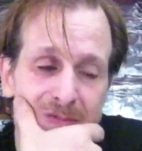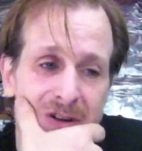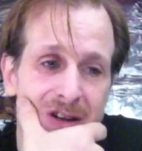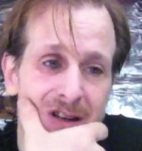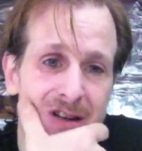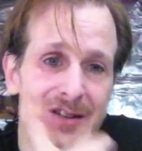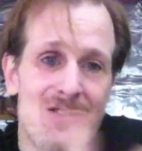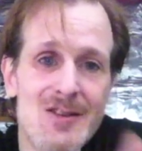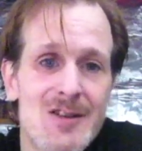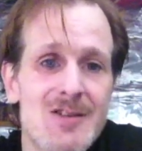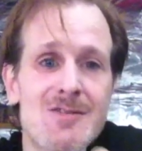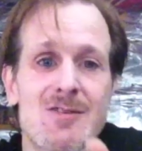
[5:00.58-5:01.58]
my you know
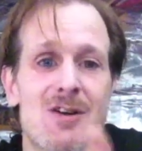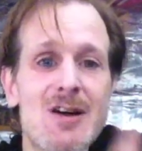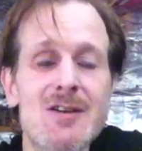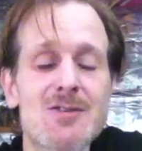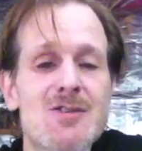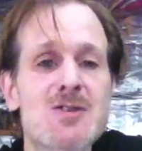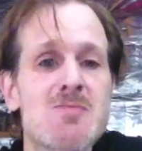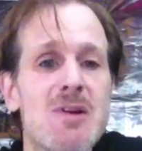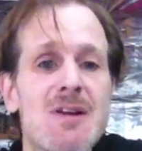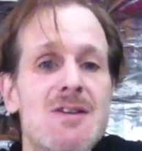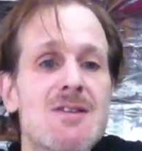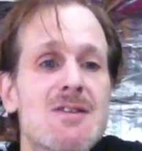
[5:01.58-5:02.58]
I don't even know how to
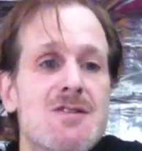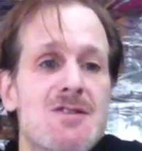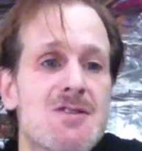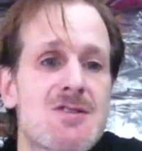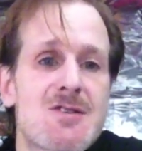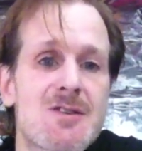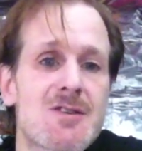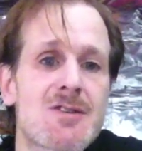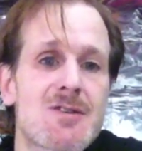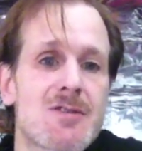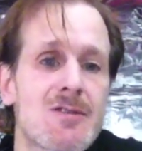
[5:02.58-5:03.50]
explain this. It's like